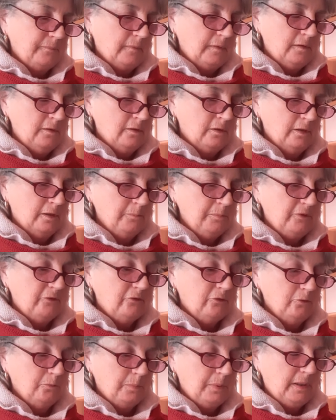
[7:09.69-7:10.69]
you're going to be
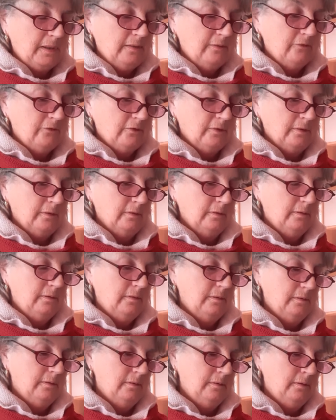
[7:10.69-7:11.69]
superheating
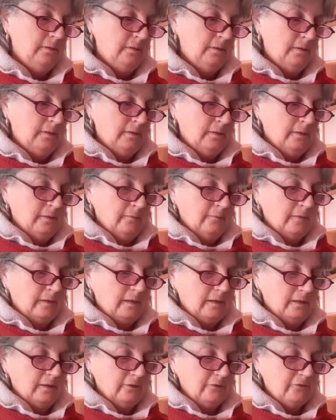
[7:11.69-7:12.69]
the
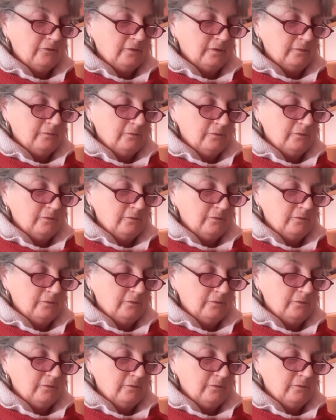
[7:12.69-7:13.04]
glass